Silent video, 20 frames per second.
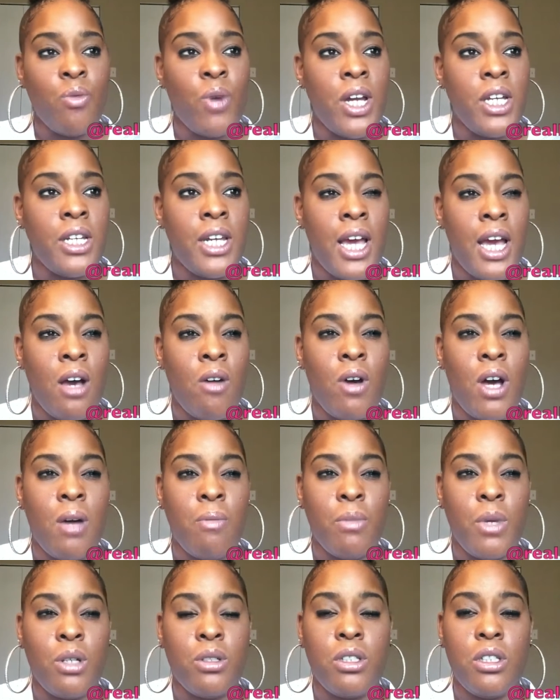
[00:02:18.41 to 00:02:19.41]
Right now,
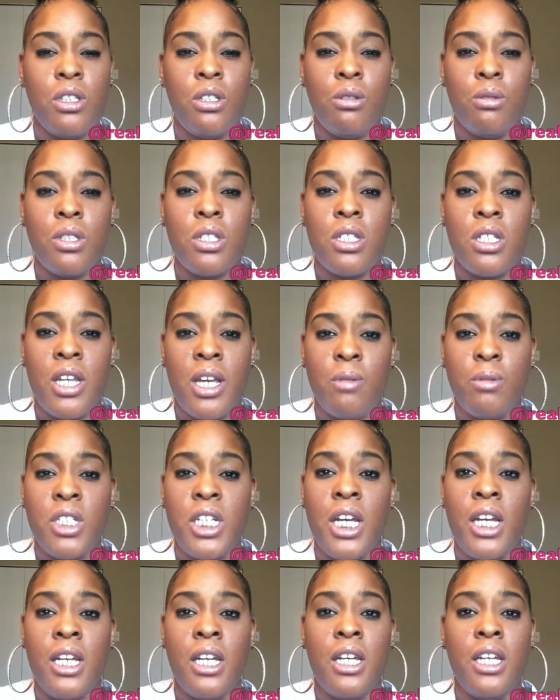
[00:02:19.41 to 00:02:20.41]
I'm mostly using Snapchat
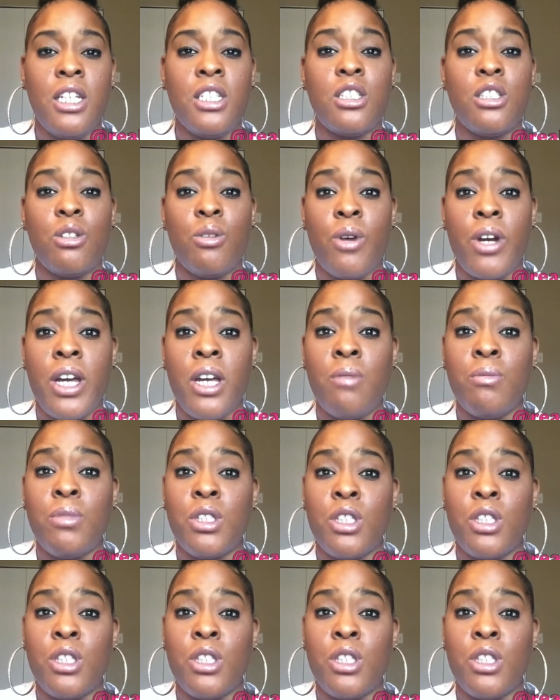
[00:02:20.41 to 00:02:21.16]
and Instagram.